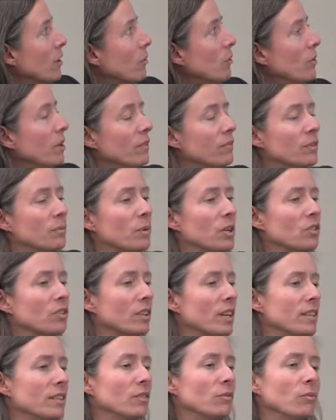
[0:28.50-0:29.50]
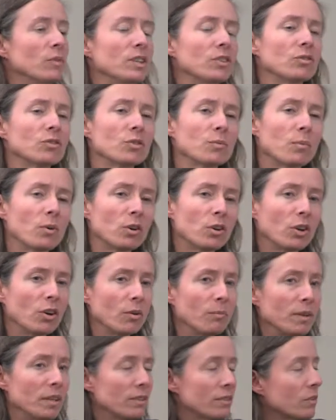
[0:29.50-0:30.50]
We've specialized in research
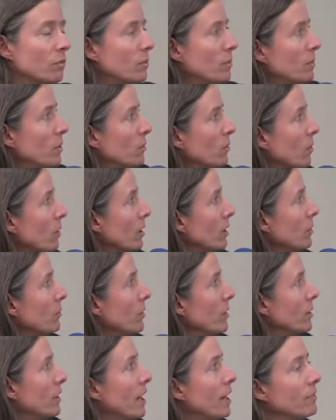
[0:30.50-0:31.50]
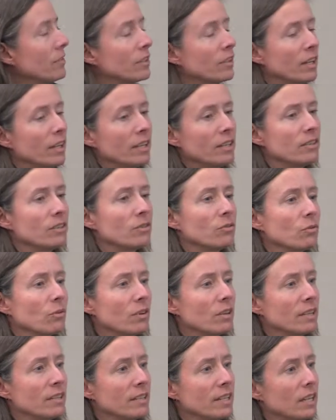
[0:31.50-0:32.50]
procurement, so we've been working with life sciences
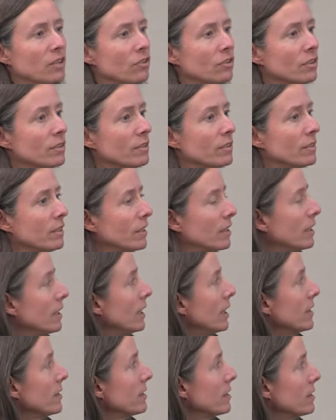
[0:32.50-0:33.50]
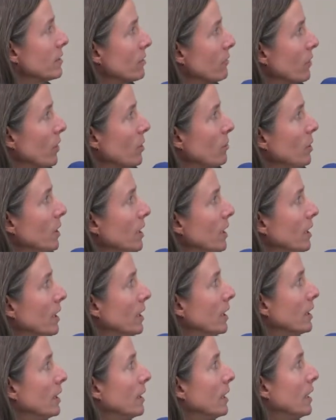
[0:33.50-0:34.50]
organizations, again, since the very
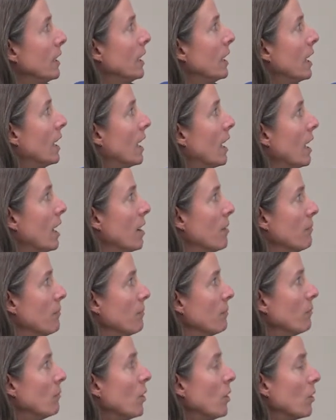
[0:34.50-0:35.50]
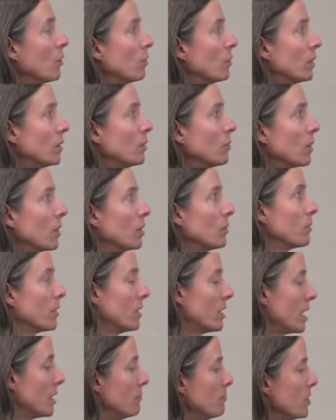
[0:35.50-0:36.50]
beginning, really working with a
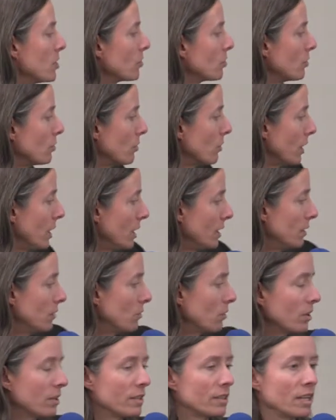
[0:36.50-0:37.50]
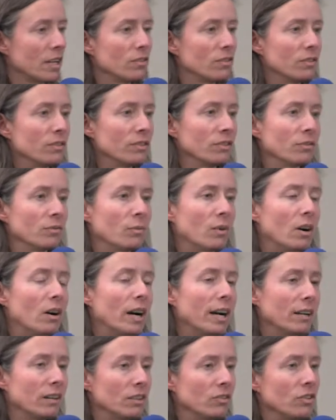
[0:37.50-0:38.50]
lot of mission-oriented organizations as well,
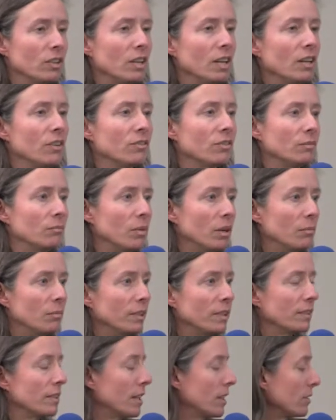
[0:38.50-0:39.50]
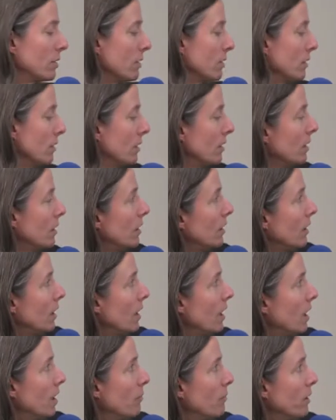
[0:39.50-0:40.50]
higher education, public sector,
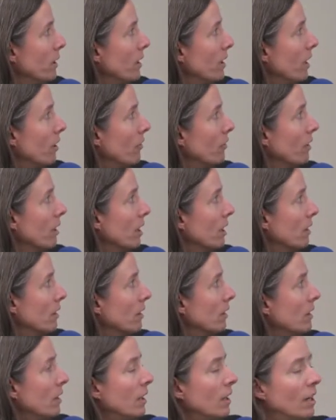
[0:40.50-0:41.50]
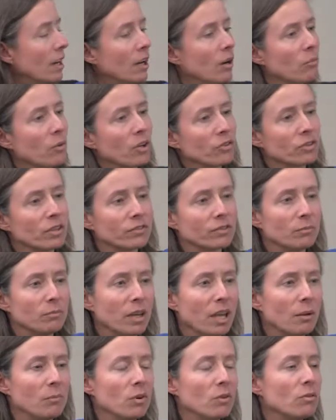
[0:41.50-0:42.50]
and healthcare. We also have some
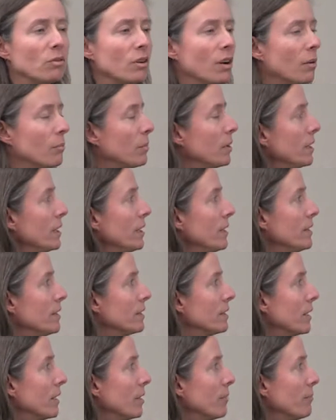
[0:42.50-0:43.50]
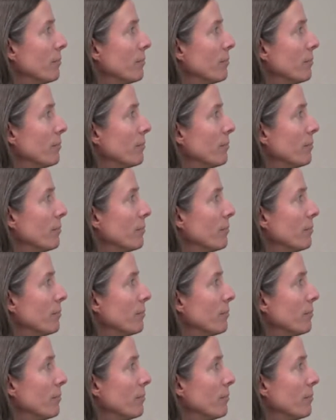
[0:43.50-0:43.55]
chemical companies,